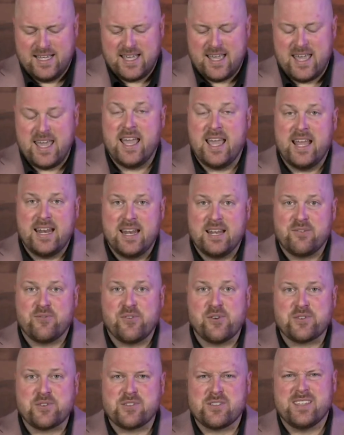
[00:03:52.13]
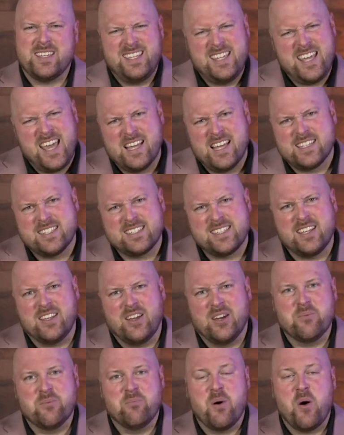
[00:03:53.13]
And at first they're like, yes, I
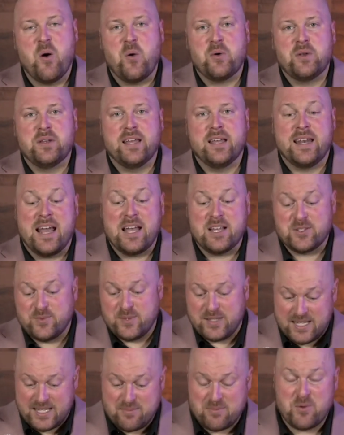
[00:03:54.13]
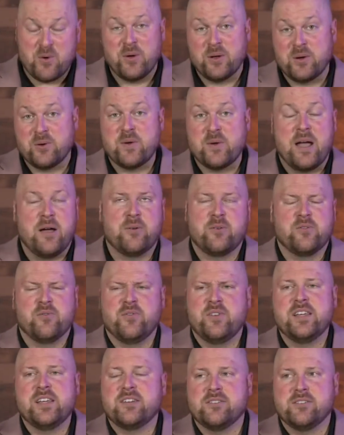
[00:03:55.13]
got a boat. And as we keep going around, or a
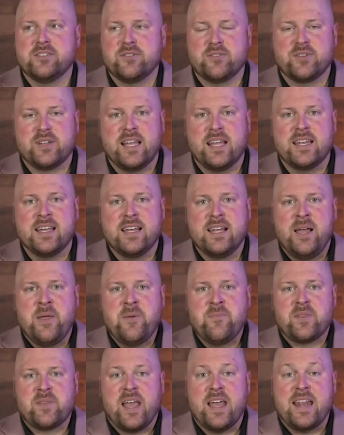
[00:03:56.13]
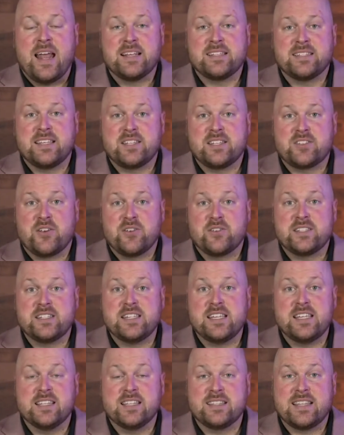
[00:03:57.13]
vehicle, I forget. And as they start
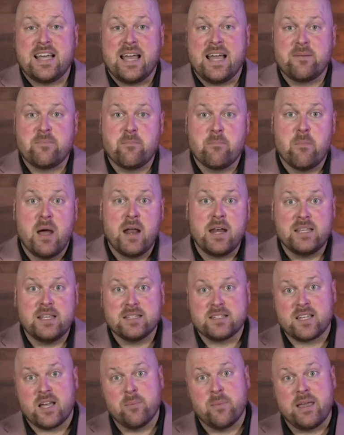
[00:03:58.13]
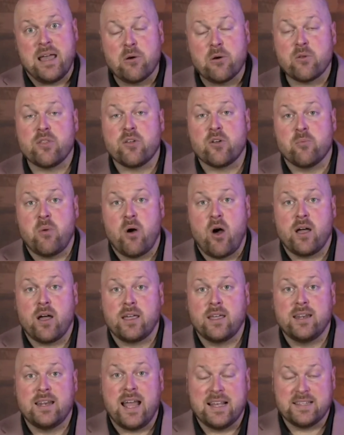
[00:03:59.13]
seeing that money is coming out of their
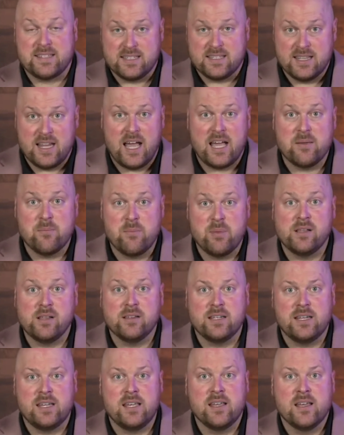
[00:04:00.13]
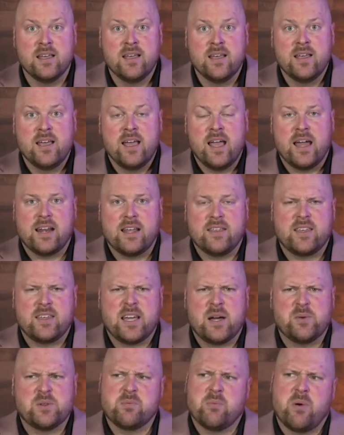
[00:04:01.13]
pocket as a liability, and I think
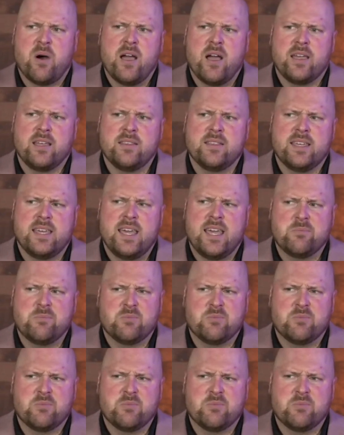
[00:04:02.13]
I was buying in the game